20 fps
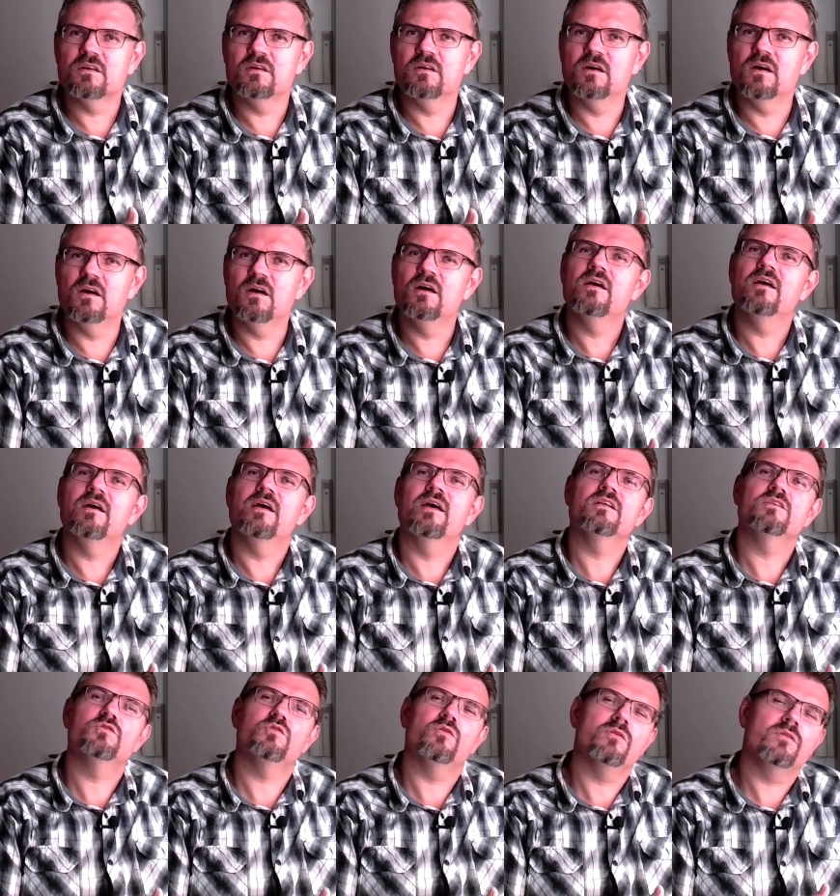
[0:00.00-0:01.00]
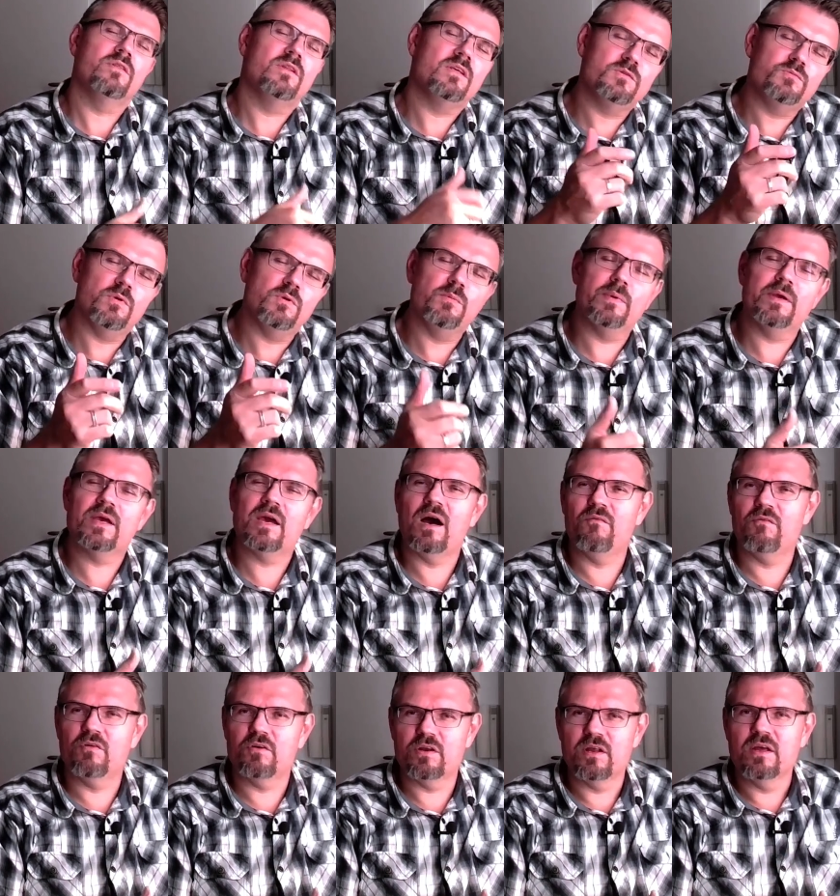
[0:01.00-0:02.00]
Yeah? And so on. This will be
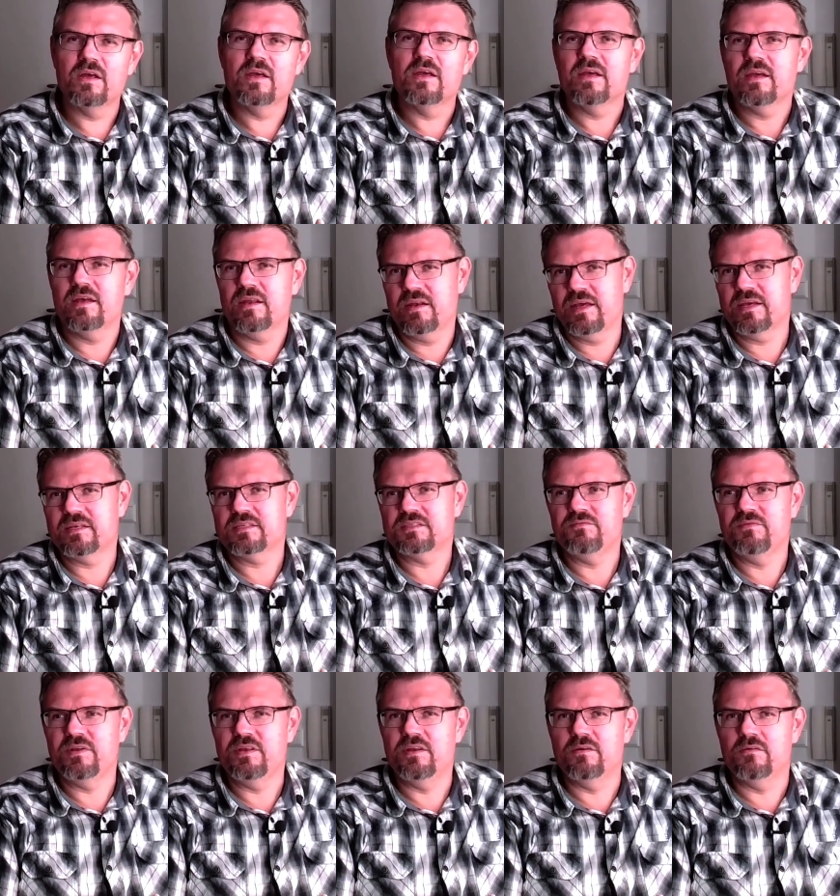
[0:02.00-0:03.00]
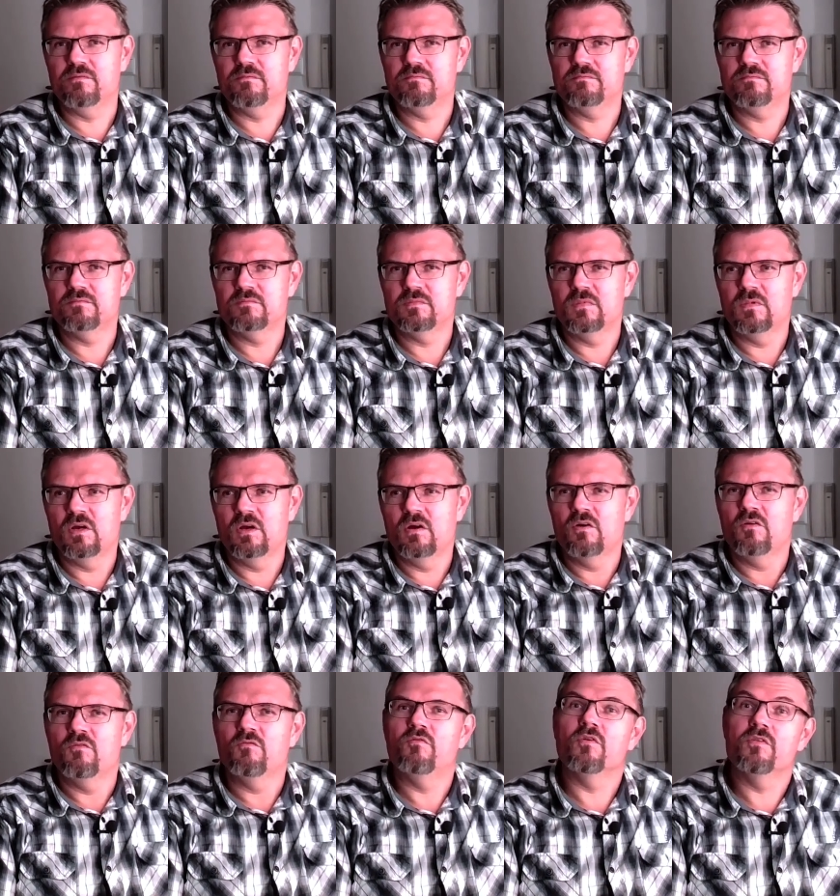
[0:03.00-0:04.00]
covered in next video.
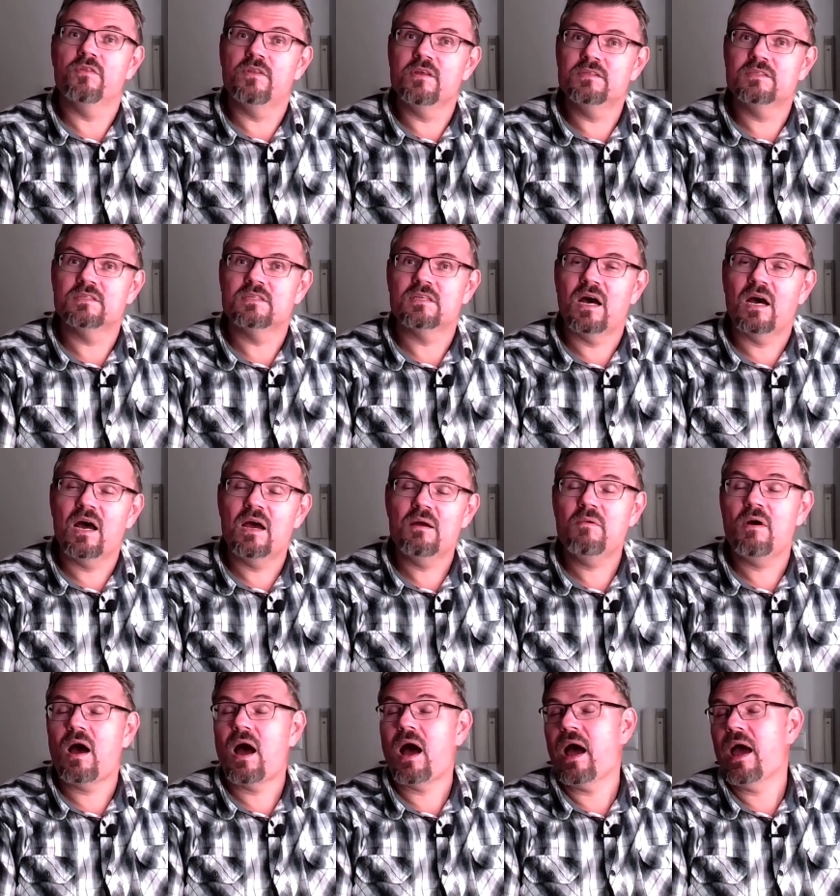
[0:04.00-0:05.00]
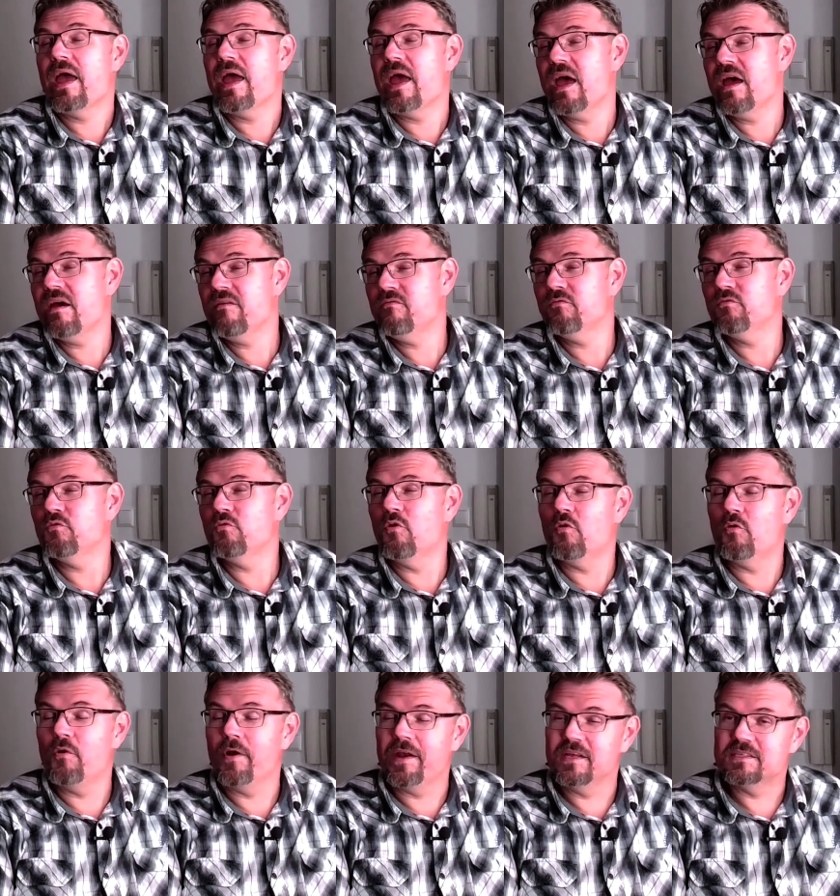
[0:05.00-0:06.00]
For this time, I have to
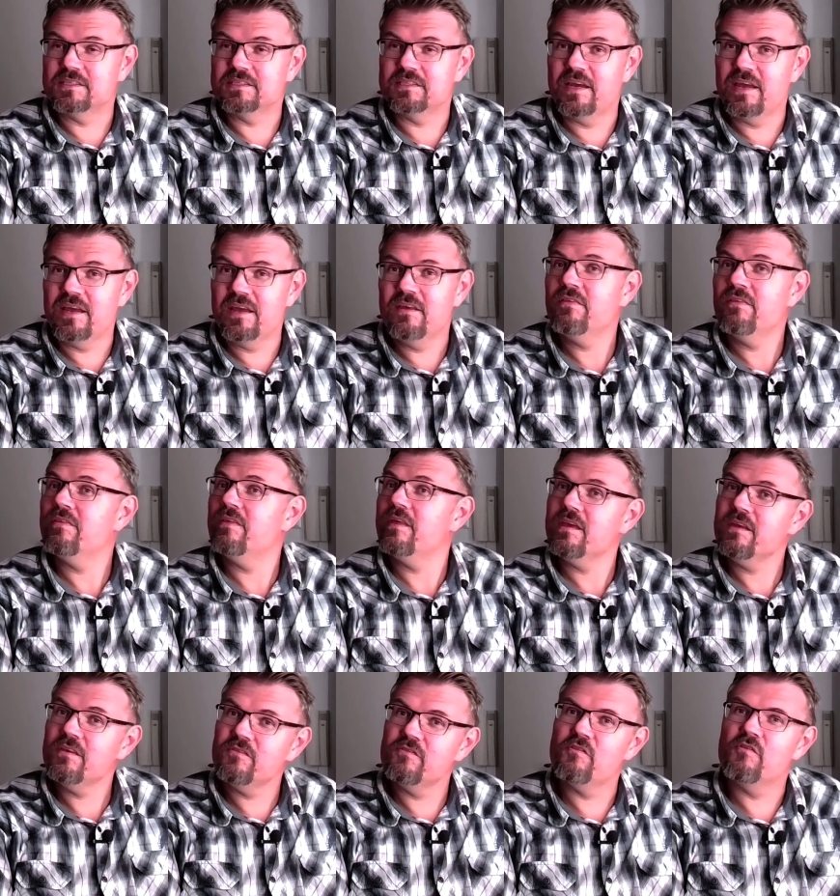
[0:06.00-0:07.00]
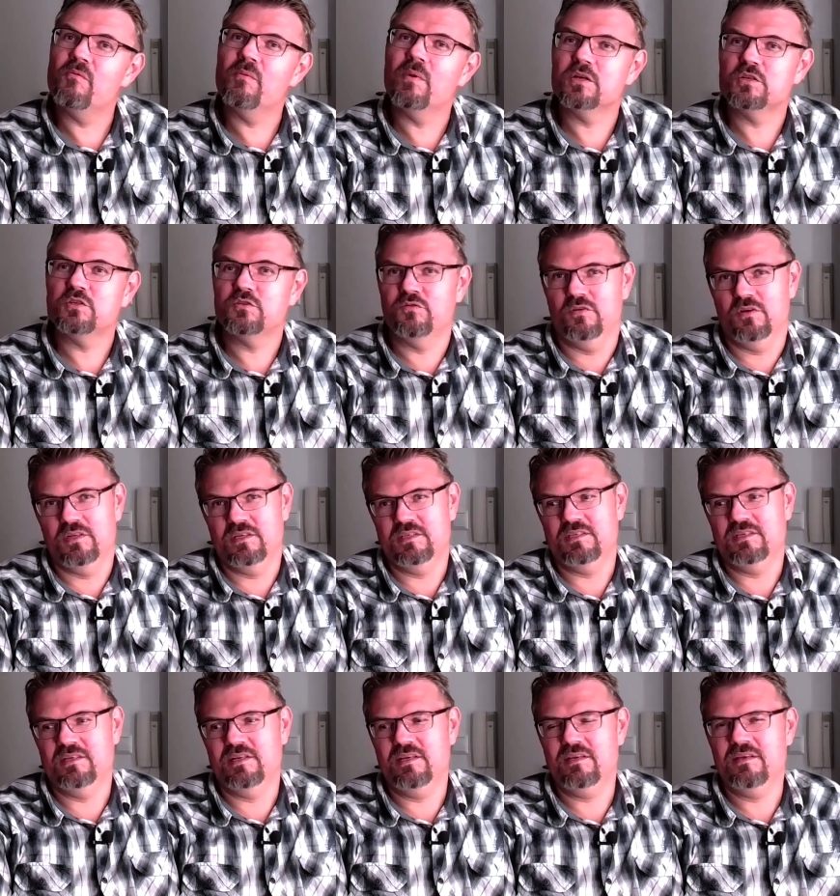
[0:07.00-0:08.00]
already say thank you very much for
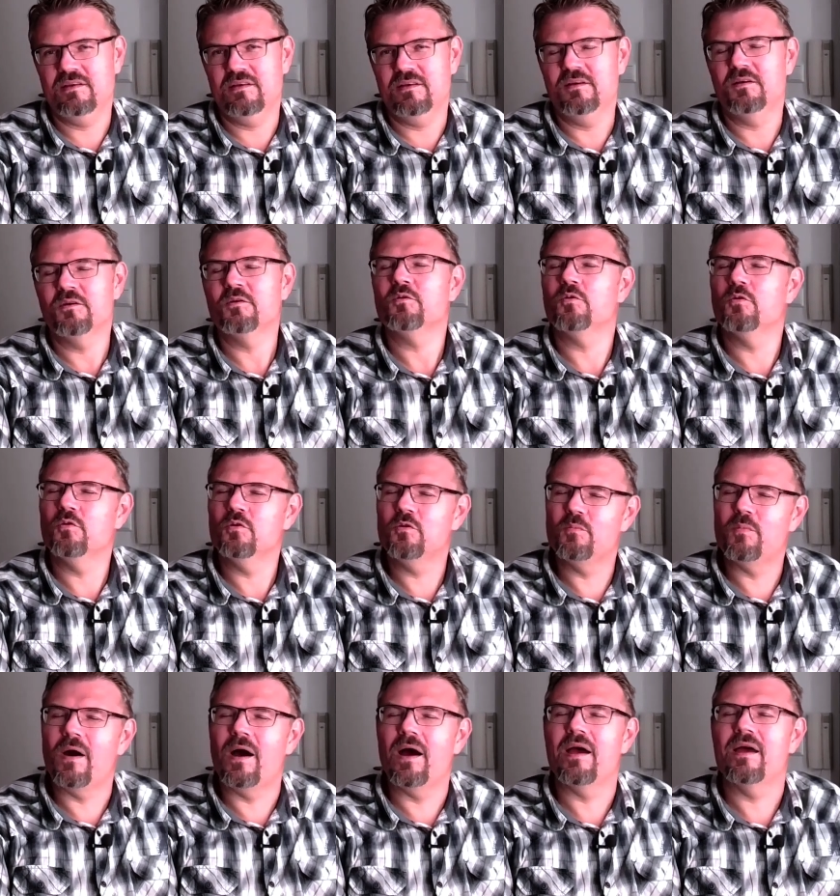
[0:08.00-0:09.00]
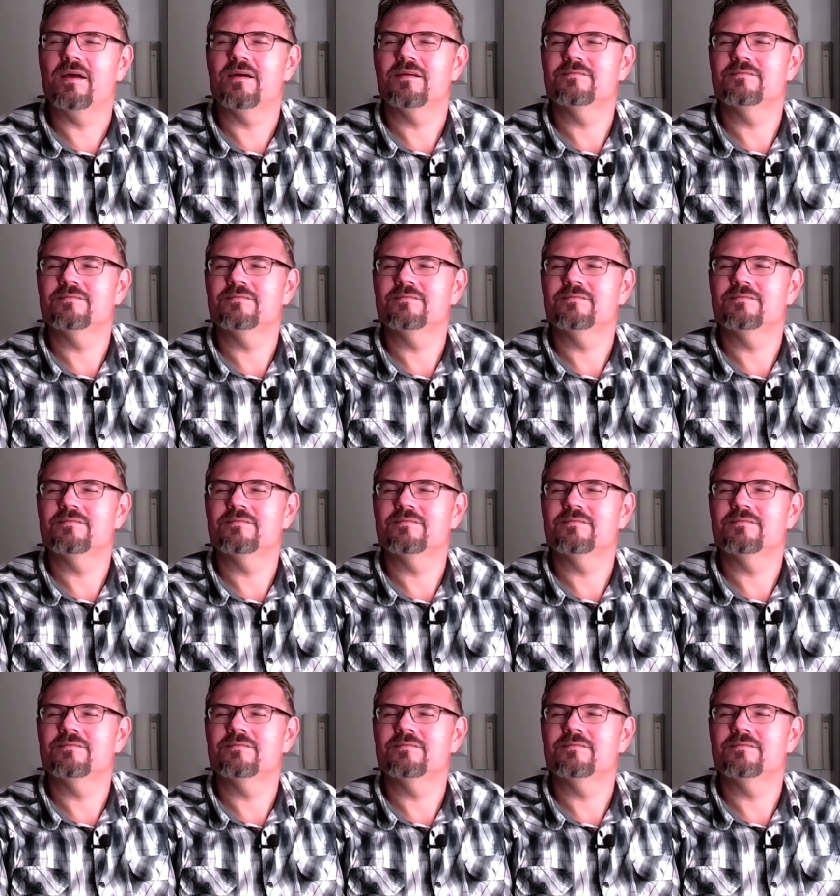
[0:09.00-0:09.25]
listening. Goodbye.